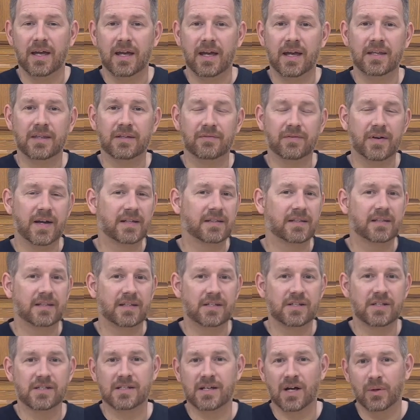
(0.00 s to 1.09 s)
and the fact that they
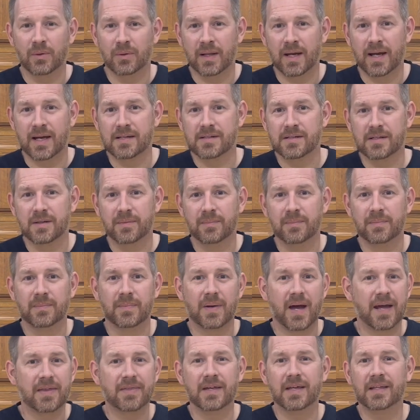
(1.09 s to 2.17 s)
just outlast them,
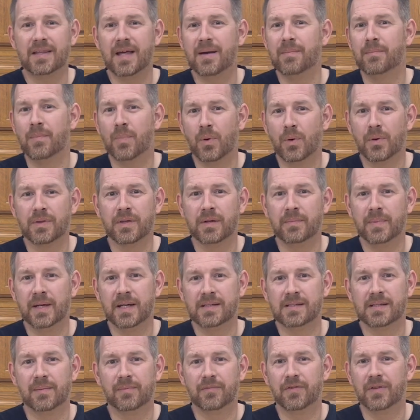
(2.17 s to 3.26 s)
I think that more than
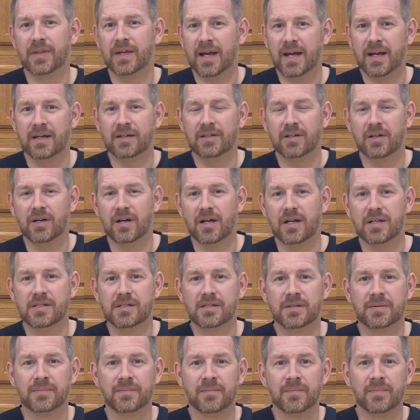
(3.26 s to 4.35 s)
makes up for the added
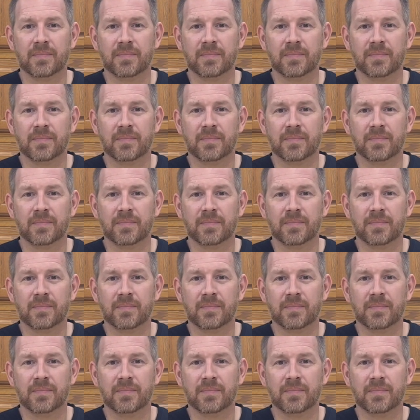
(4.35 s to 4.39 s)
cost.